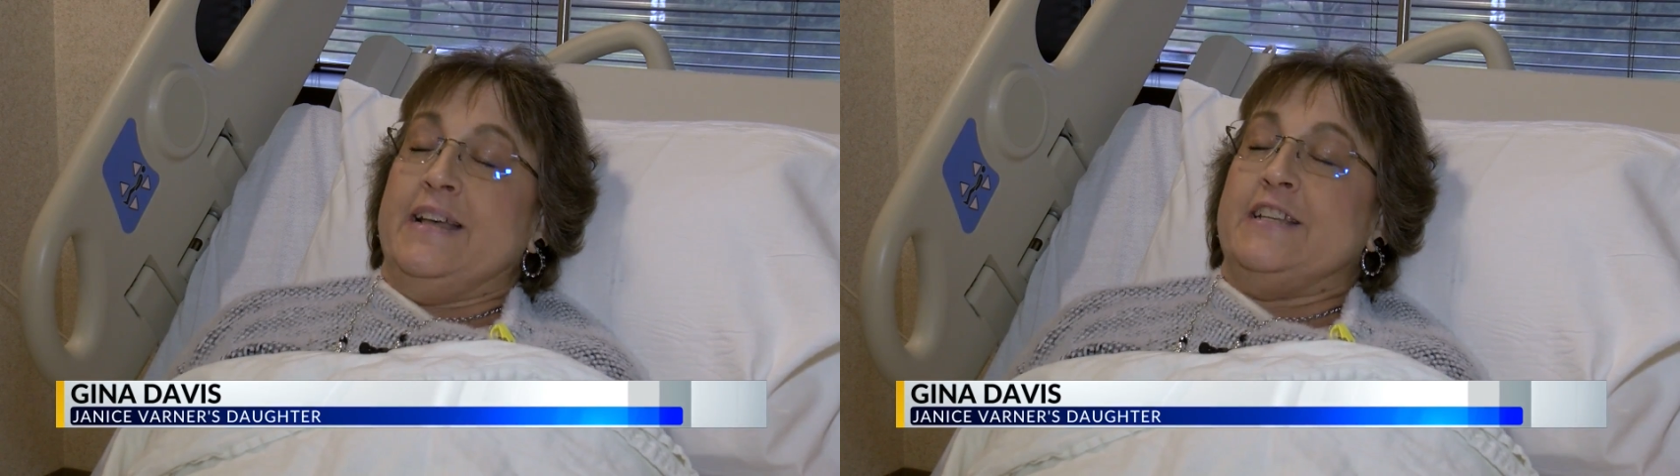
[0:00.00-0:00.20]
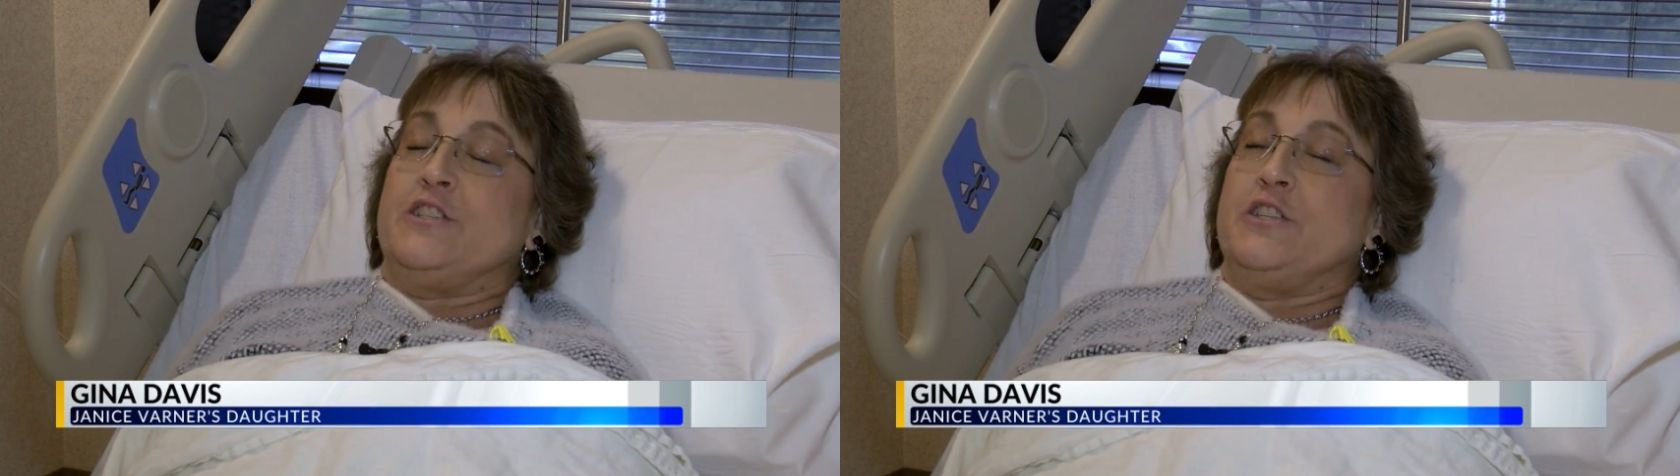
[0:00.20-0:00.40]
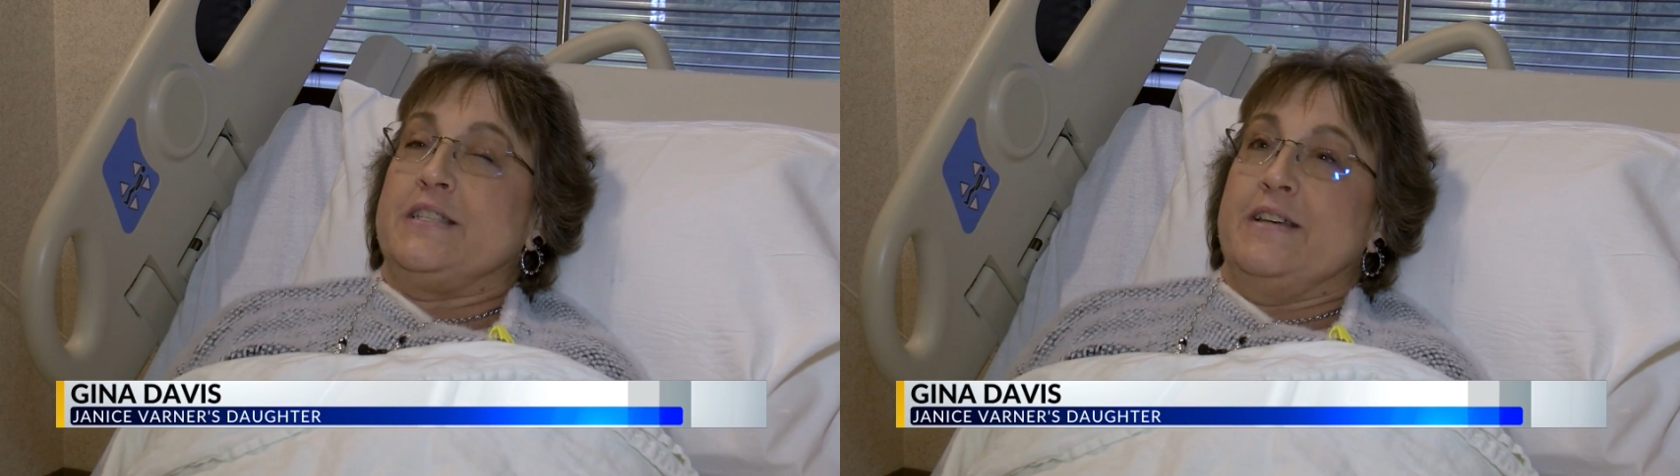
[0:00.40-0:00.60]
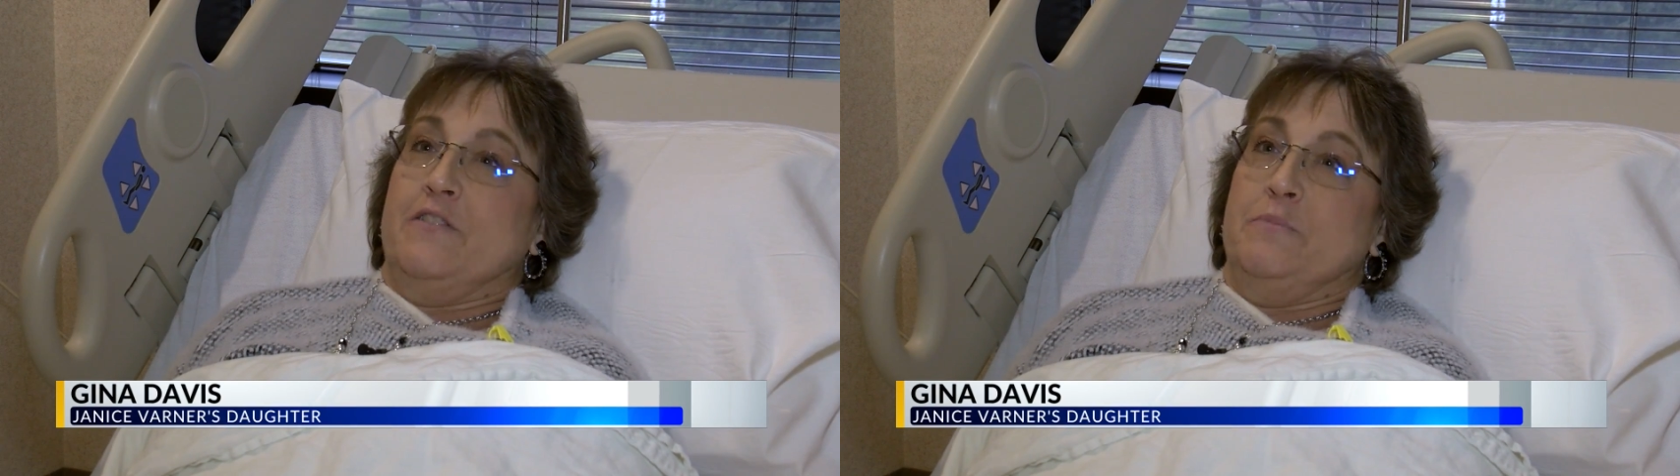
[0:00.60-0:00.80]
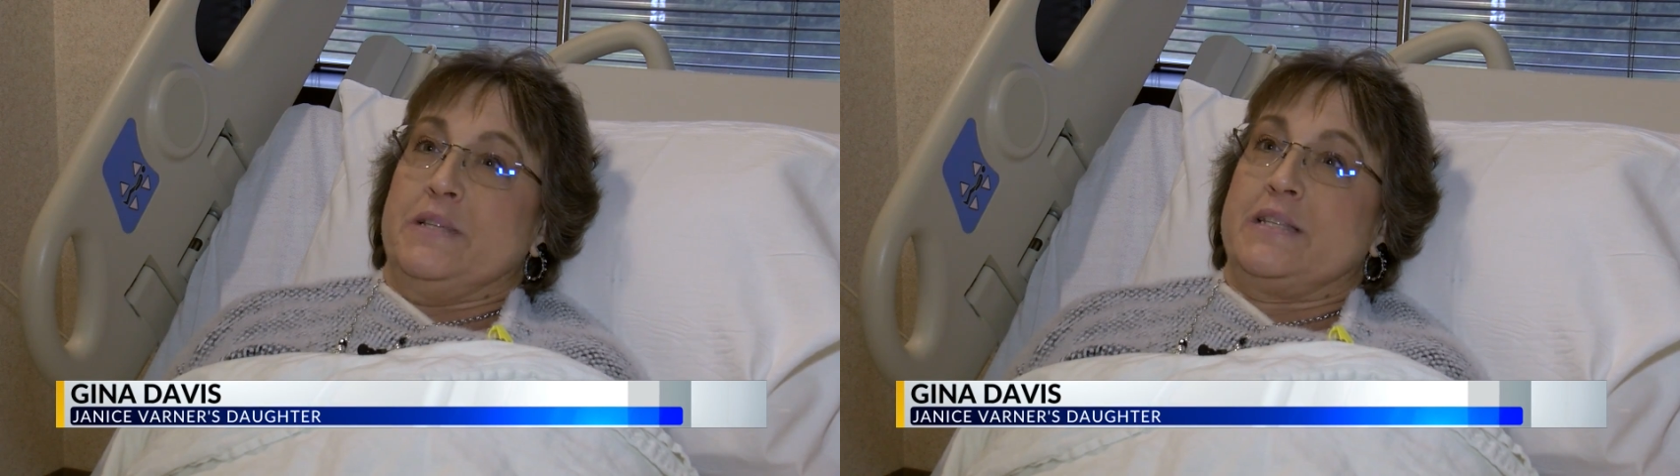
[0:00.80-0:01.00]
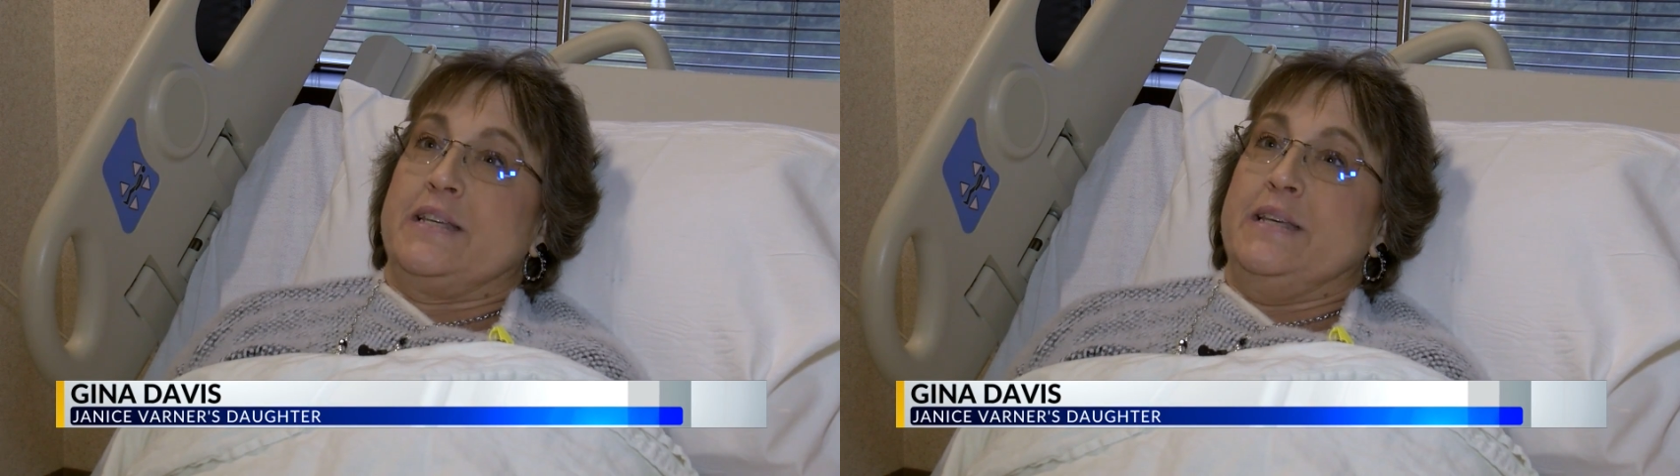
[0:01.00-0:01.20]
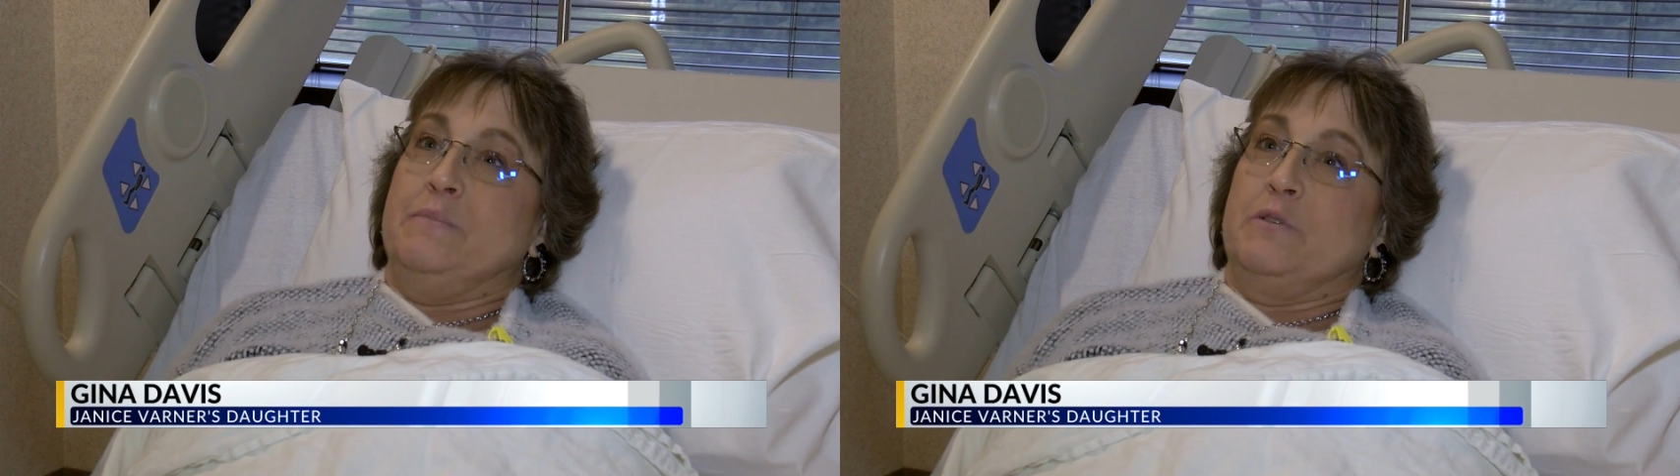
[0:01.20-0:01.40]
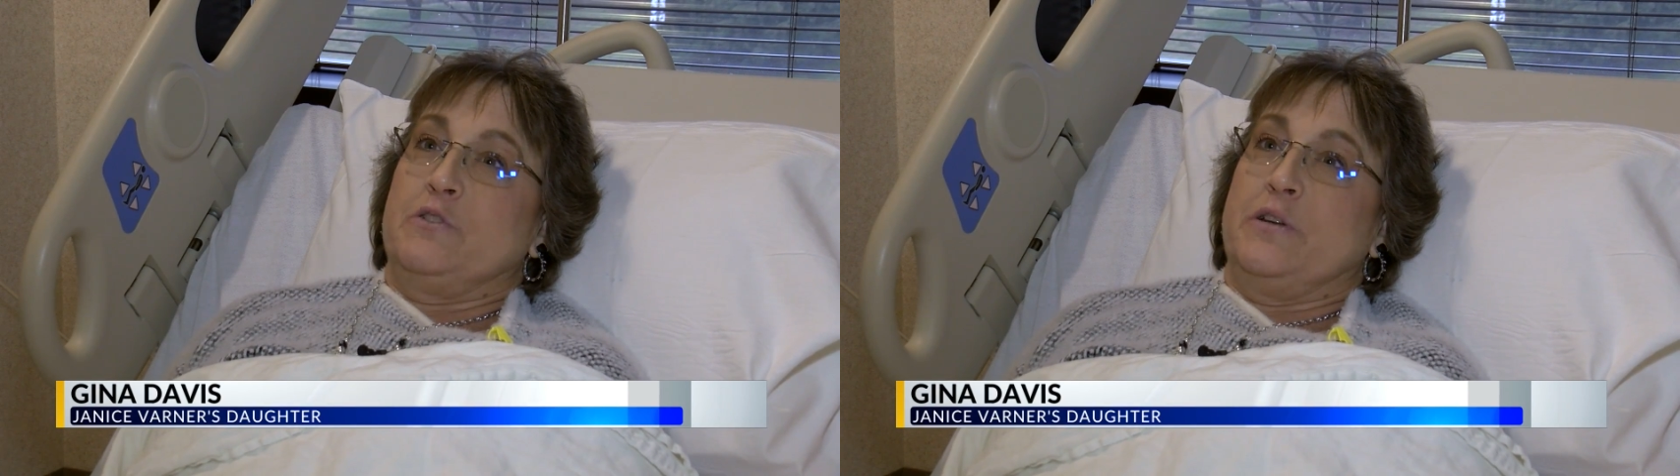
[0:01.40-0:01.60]
and she's never missed a
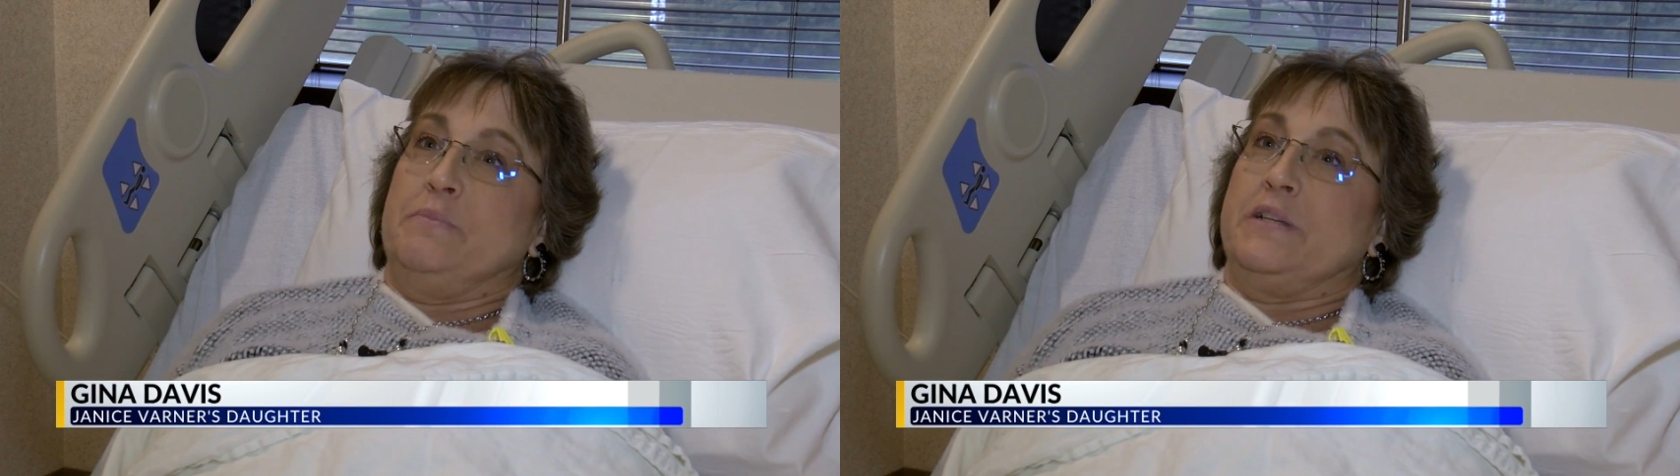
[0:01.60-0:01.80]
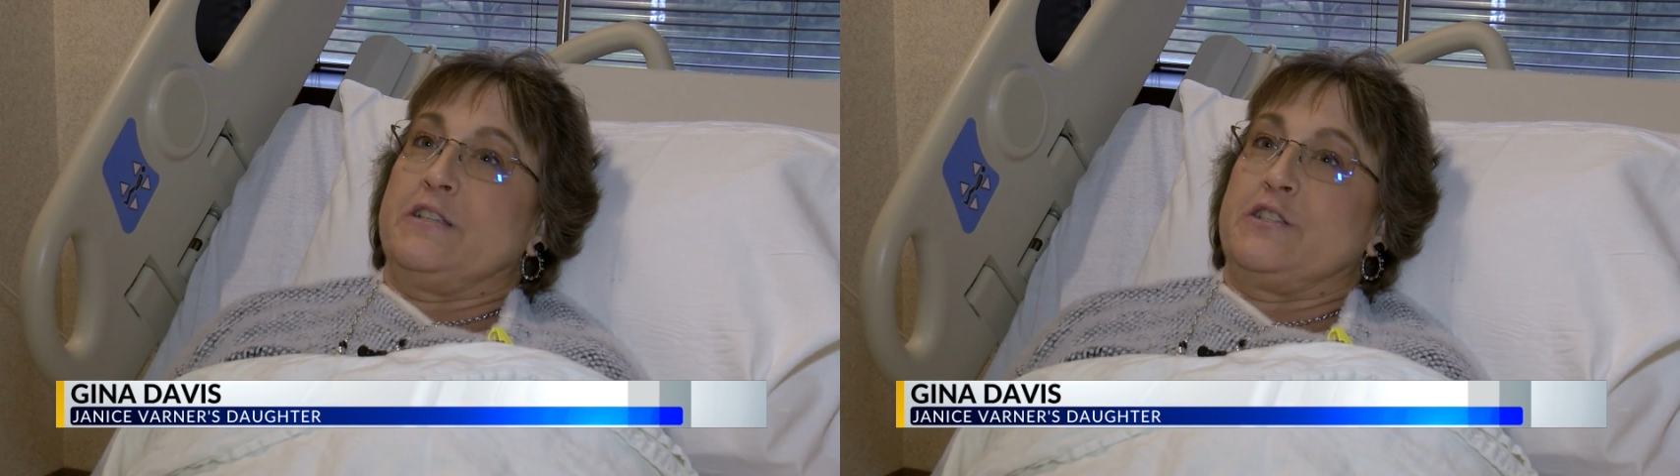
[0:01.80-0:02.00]
chemo treatment.